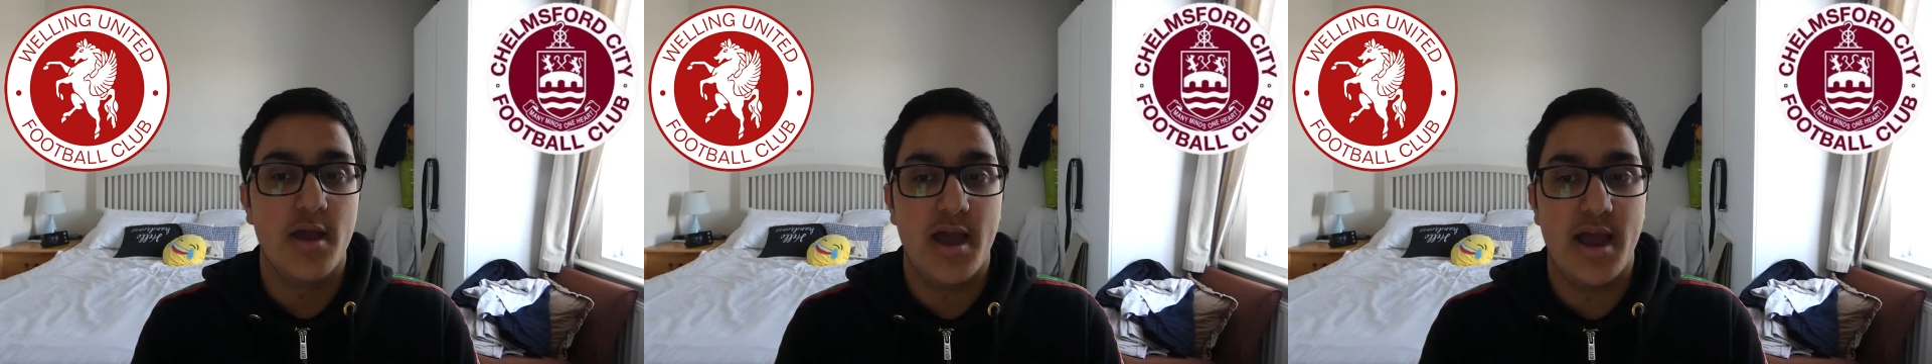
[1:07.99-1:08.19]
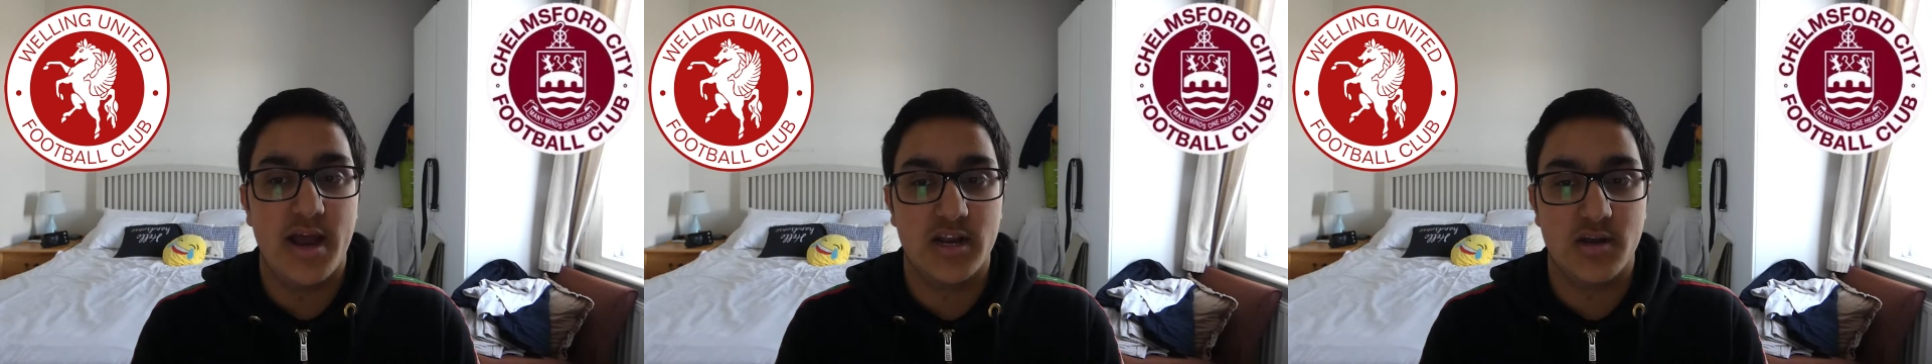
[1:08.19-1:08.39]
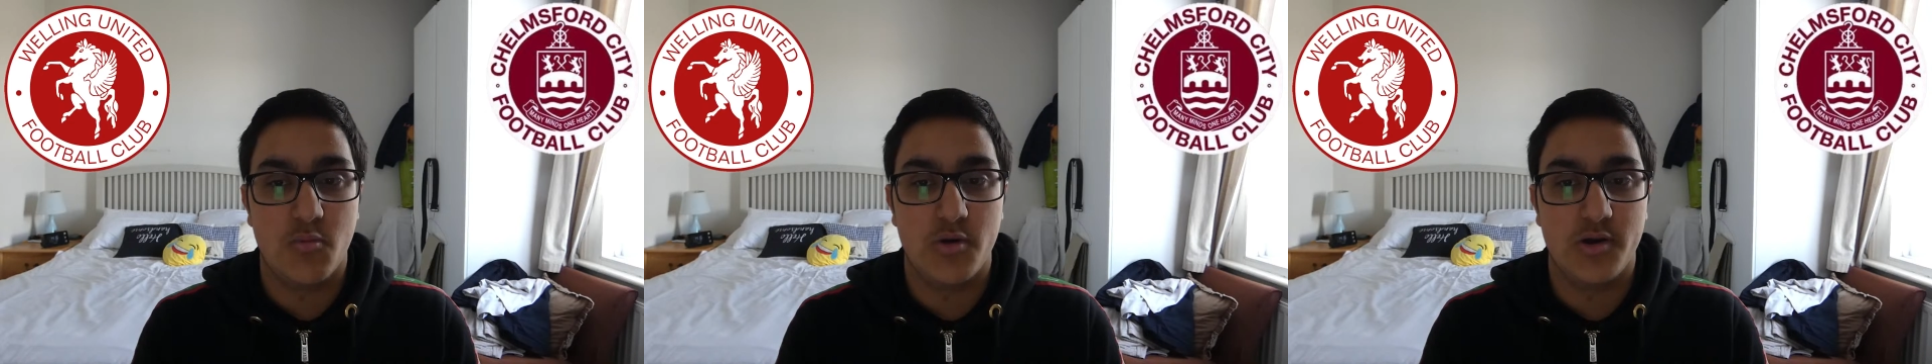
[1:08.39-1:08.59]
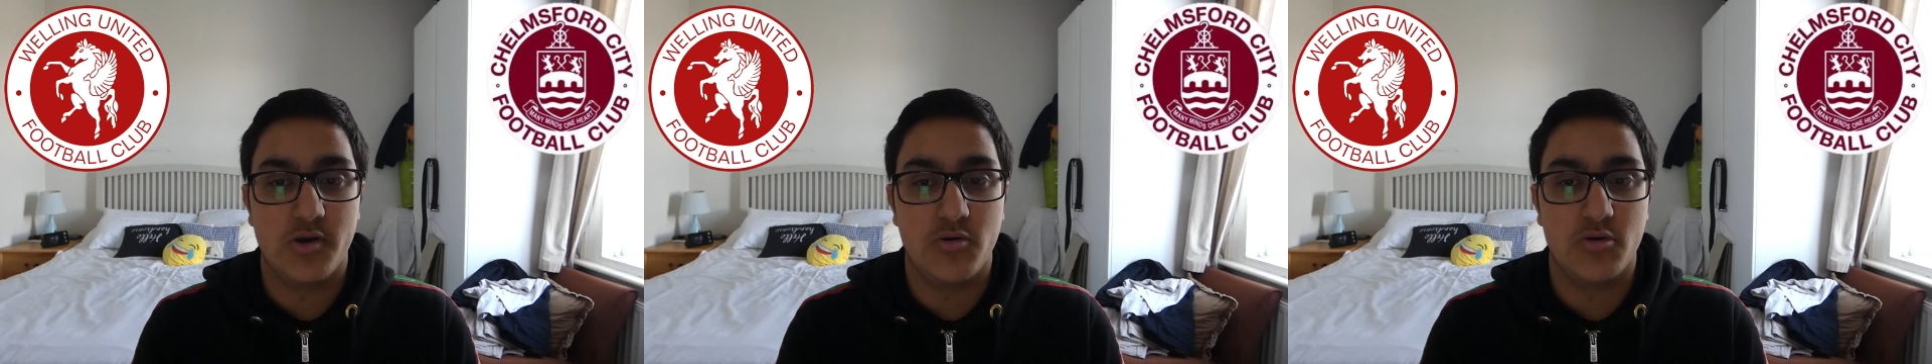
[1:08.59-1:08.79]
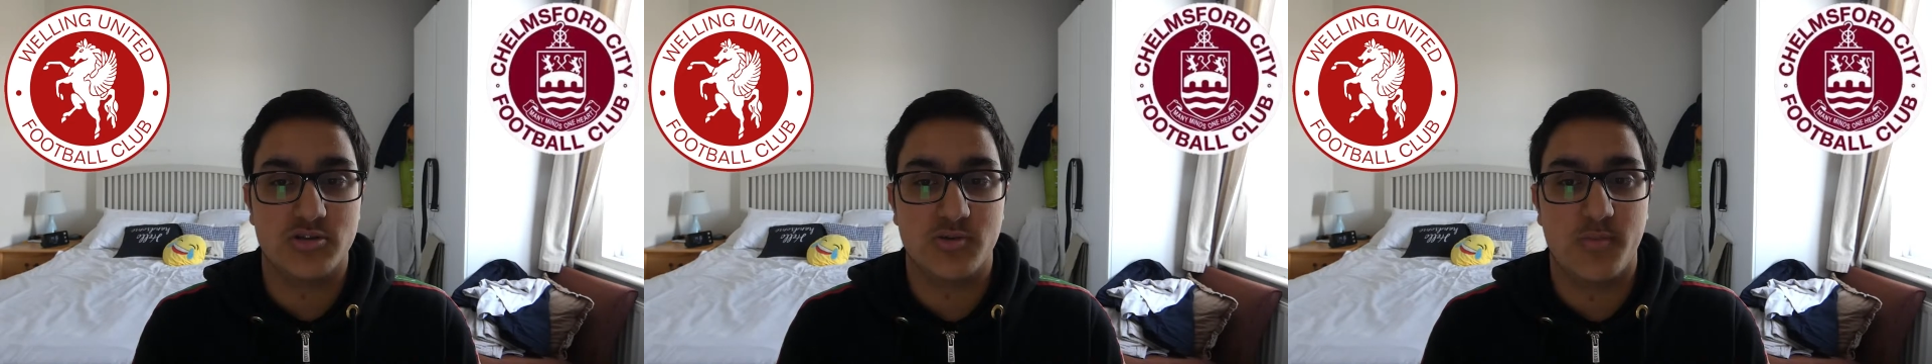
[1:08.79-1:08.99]
and a
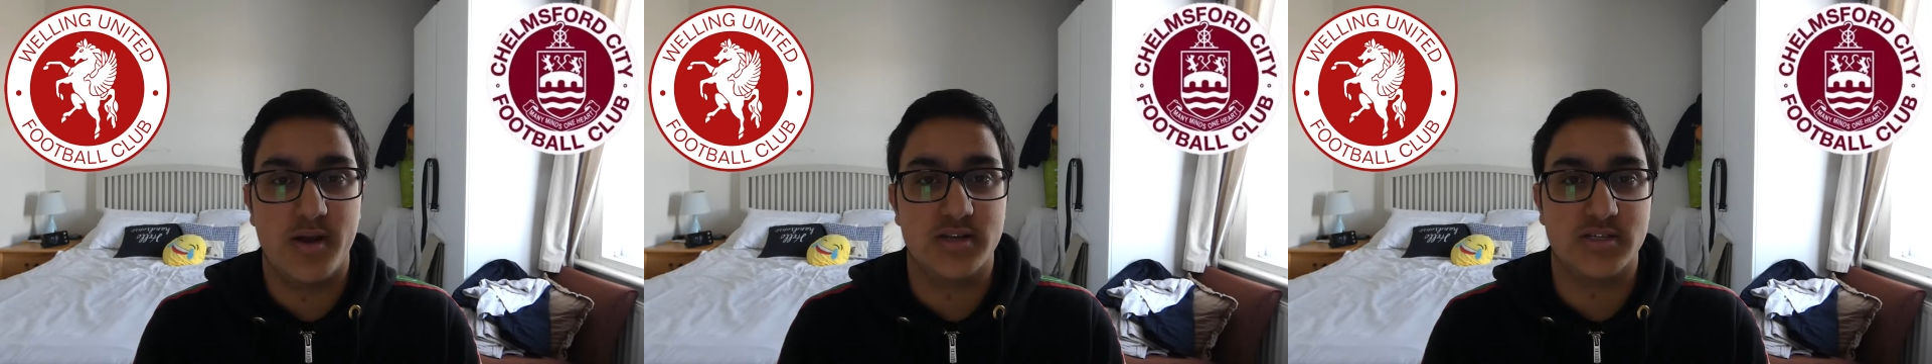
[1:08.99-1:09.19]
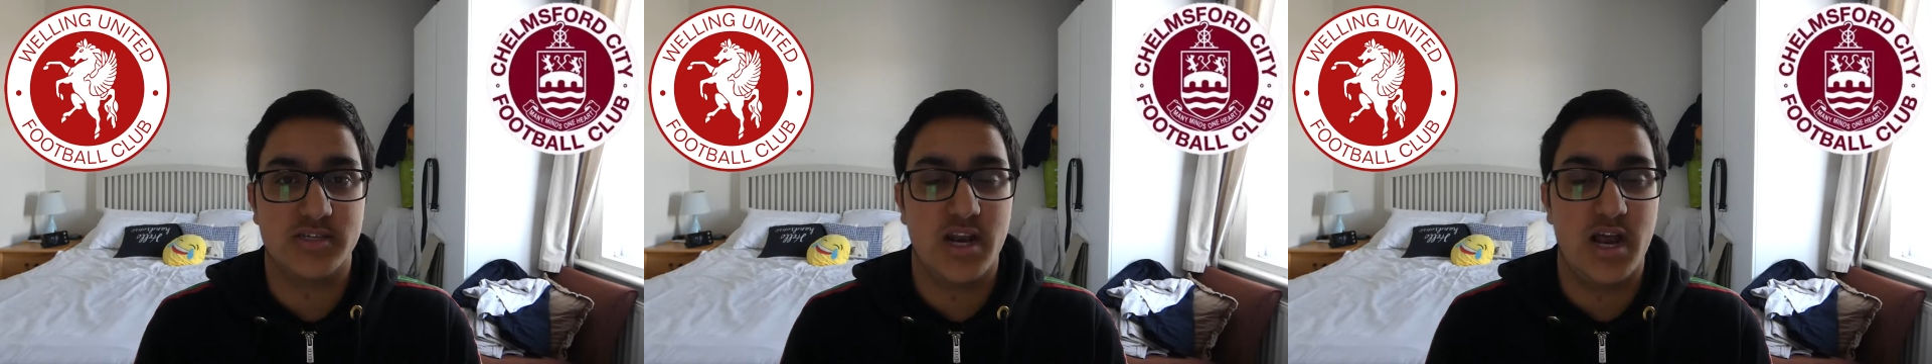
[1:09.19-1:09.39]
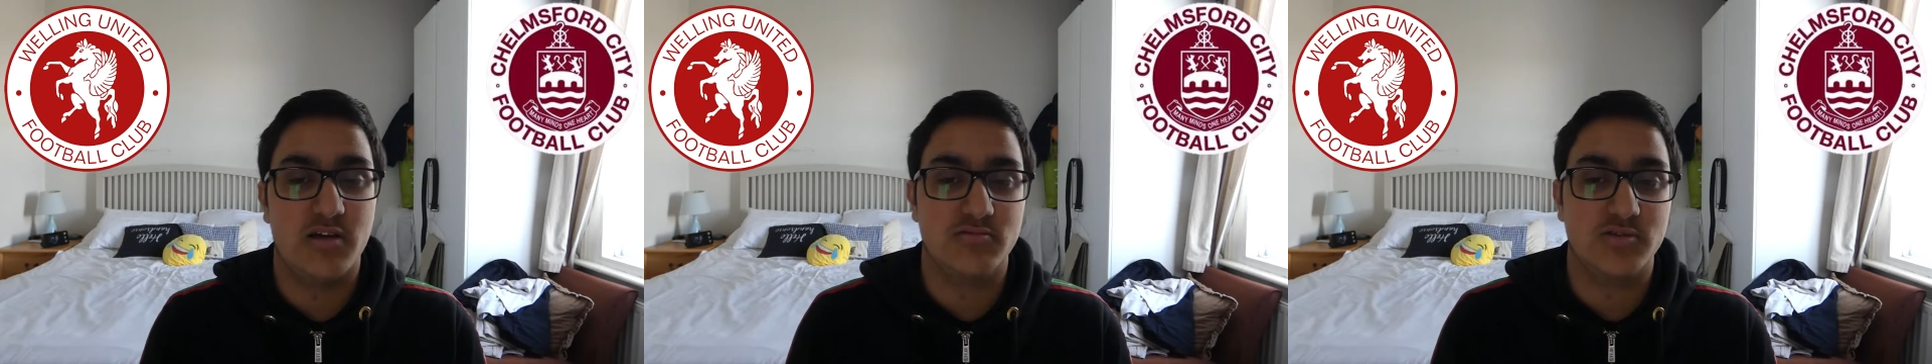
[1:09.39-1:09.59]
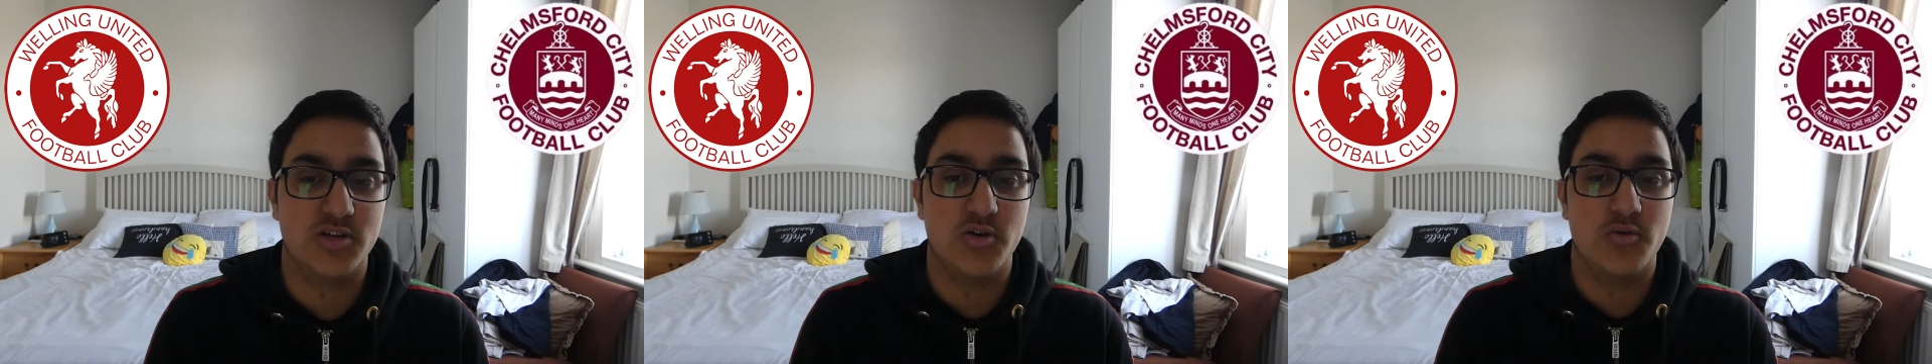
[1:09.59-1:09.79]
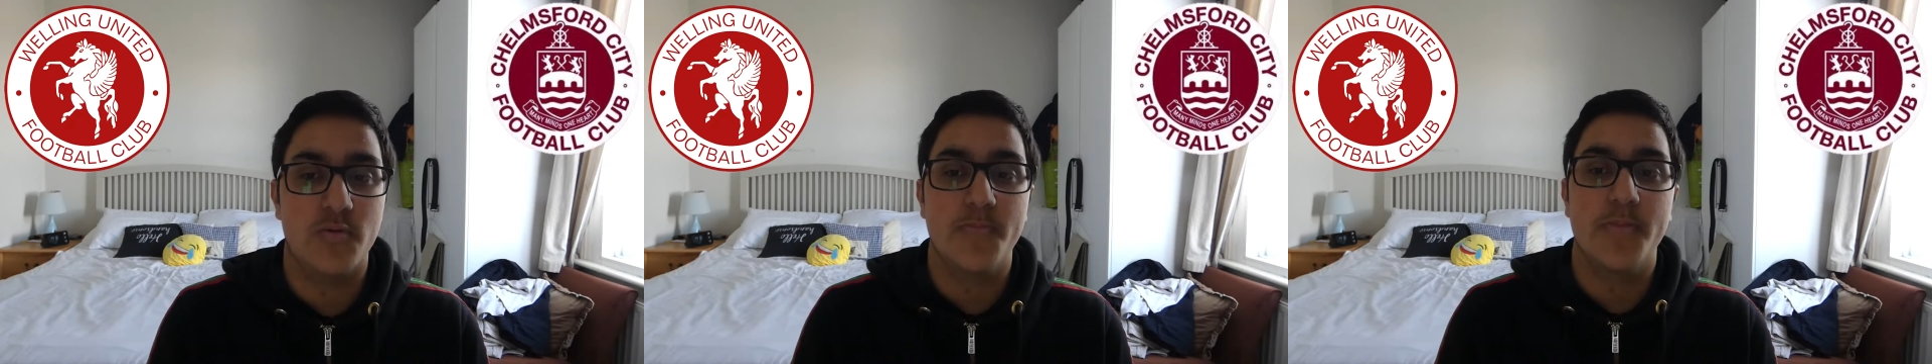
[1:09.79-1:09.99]
1-0 loss away at Slough
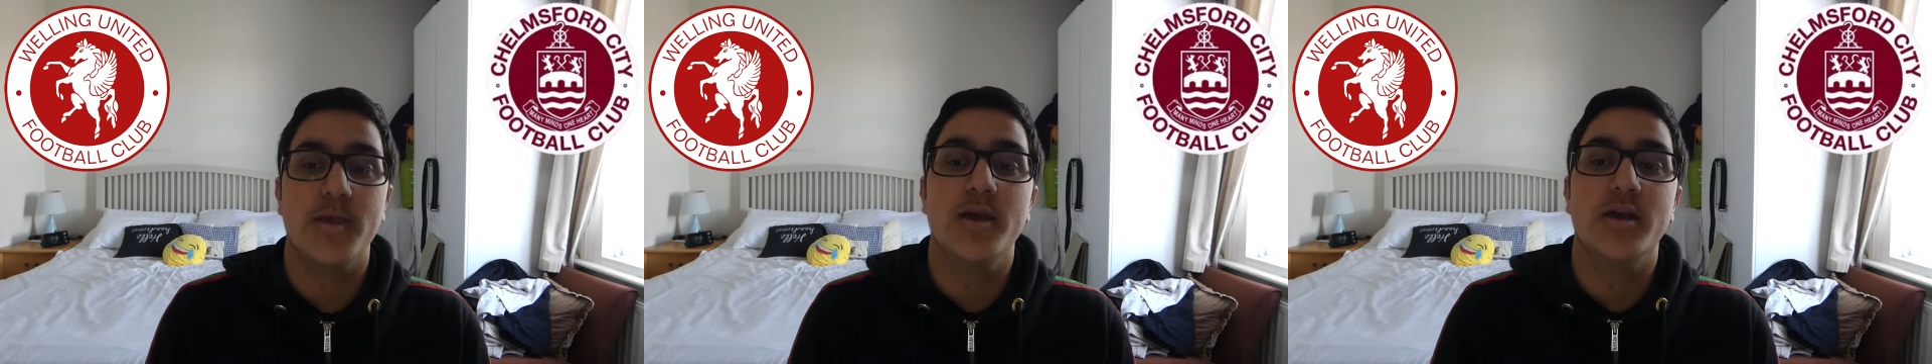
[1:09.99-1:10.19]
too.